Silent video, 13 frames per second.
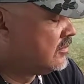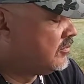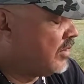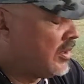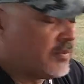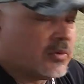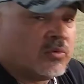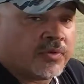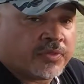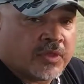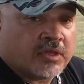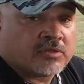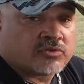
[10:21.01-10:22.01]
people would
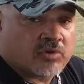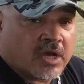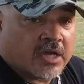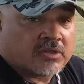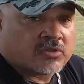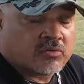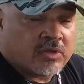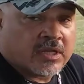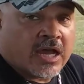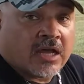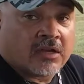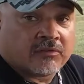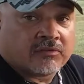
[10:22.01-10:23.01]
then try to get
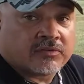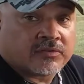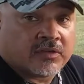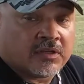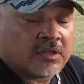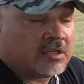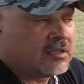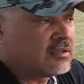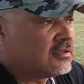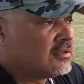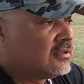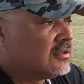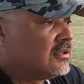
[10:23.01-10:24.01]
out of the city
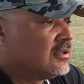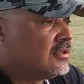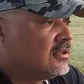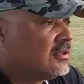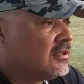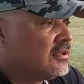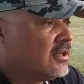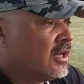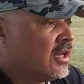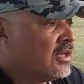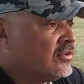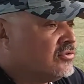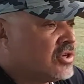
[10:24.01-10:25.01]

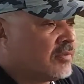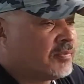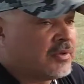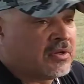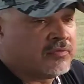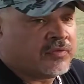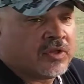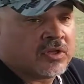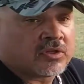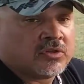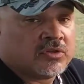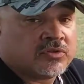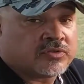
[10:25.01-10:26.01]
and jump in their
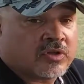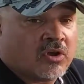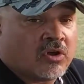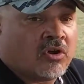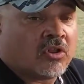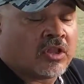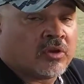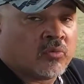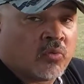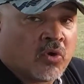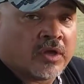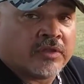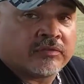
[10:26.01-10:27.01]
vehicles all at
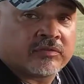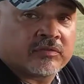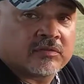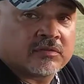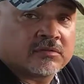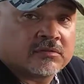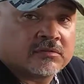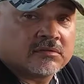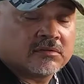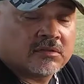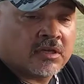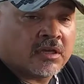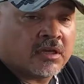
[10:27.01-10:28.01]
once
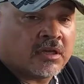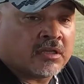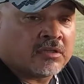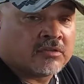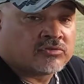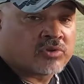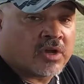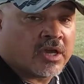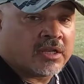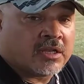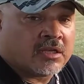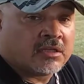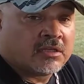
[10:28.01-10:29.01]
and try
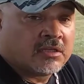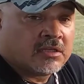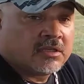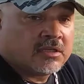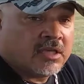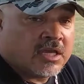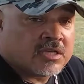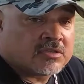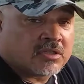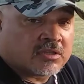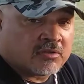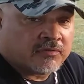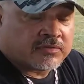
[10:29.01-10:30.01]
to
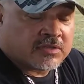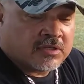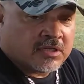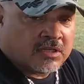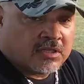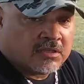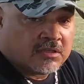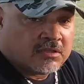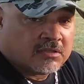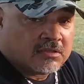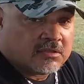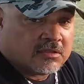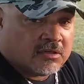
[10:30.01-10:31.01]
exit the city
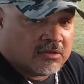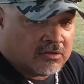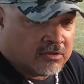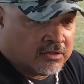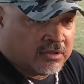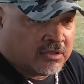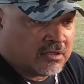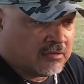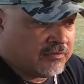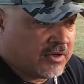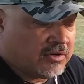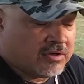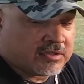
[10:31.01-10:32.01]
on
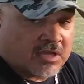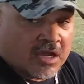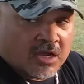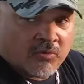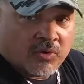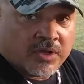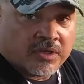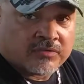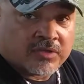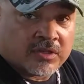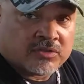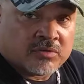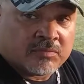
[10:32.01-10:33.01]
various highways
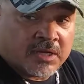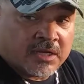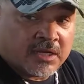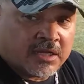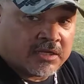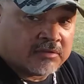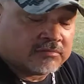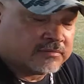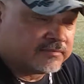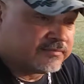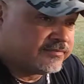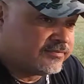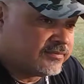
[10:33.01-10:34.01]
that you might have.
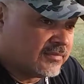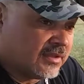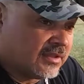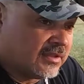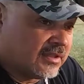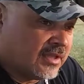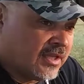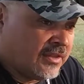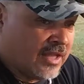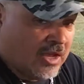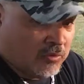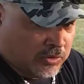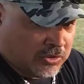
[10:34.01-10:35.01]
And
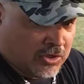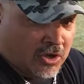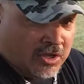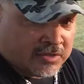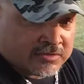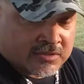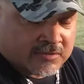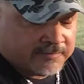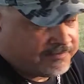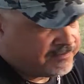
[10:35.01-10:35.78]
that would cause